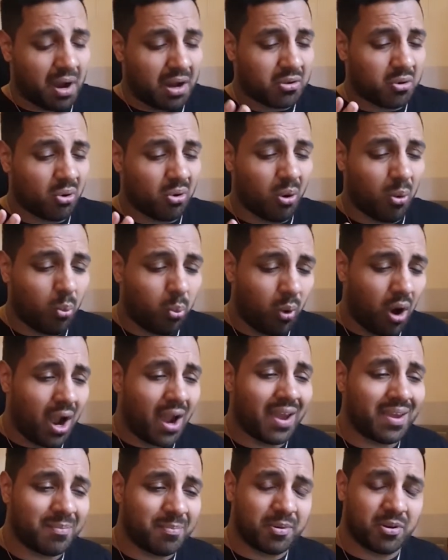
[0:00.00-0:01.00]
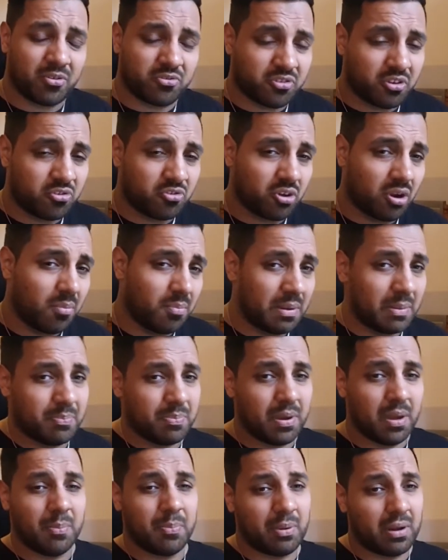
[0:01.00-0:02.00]
I don't know why, because there's going to be
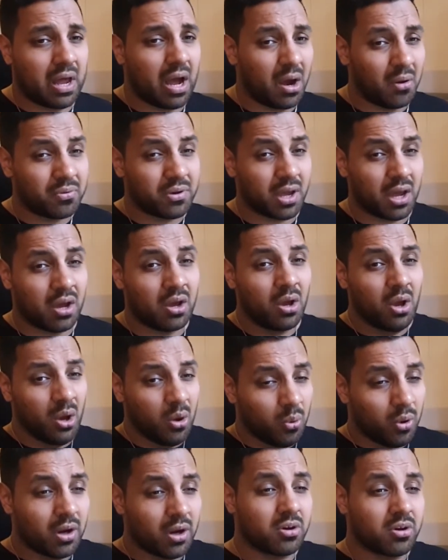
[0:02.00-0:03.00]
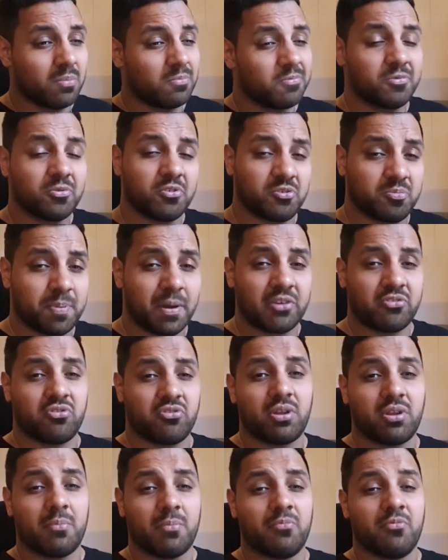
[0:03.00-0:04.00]
people out there when it comes to,
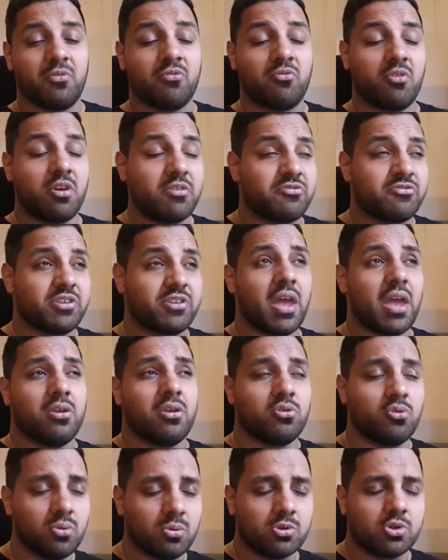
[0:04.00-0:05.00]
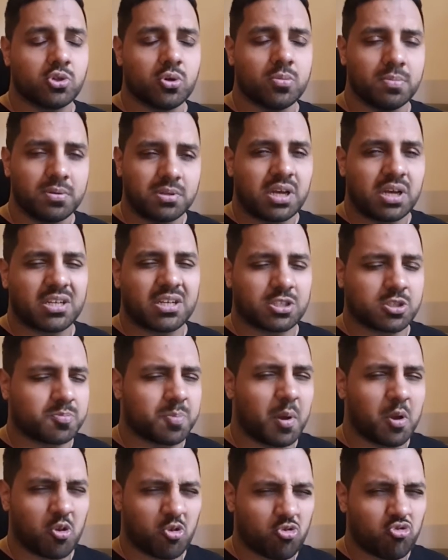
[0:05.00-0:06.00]
especially them insane YouTubers that can
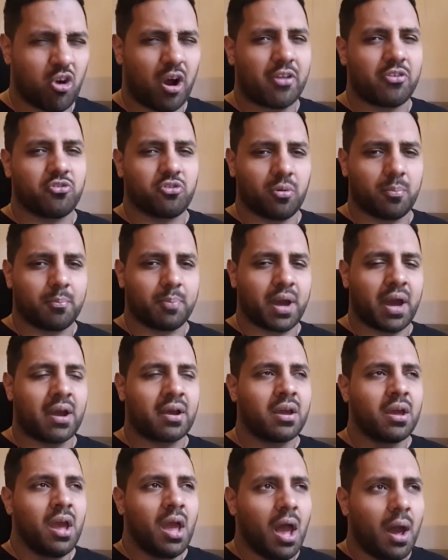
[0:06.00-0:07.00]
spend grands on pack.